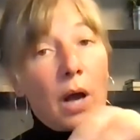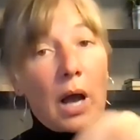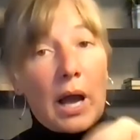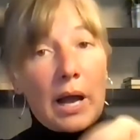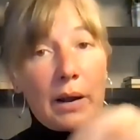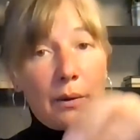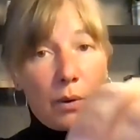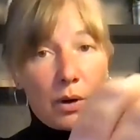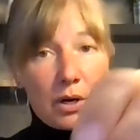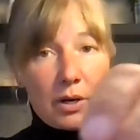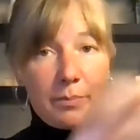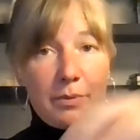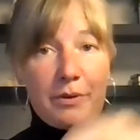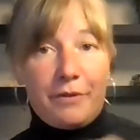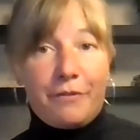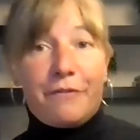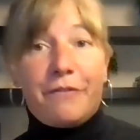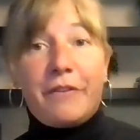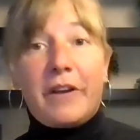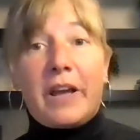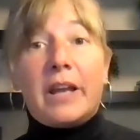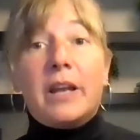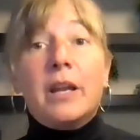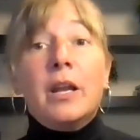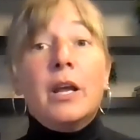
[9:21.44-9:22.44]
I want to be
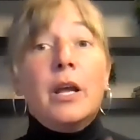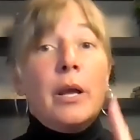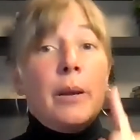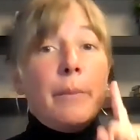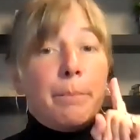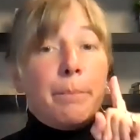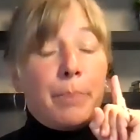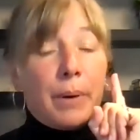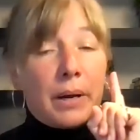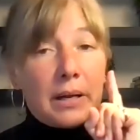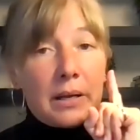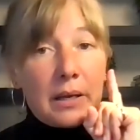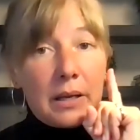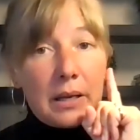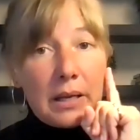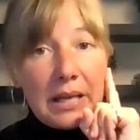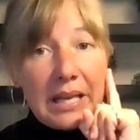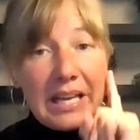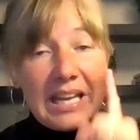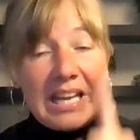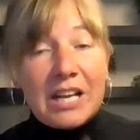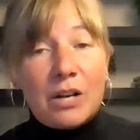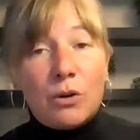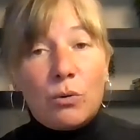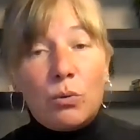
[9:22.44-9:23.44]
fit, but
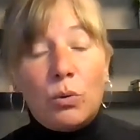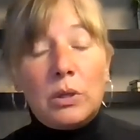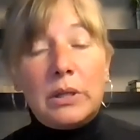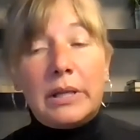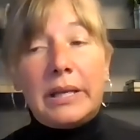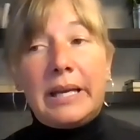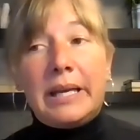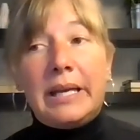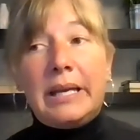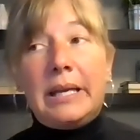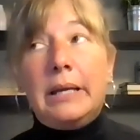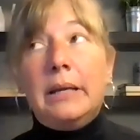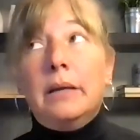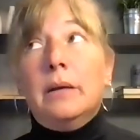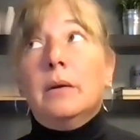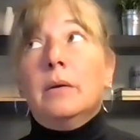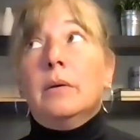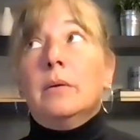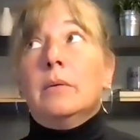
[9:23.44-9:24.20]
equally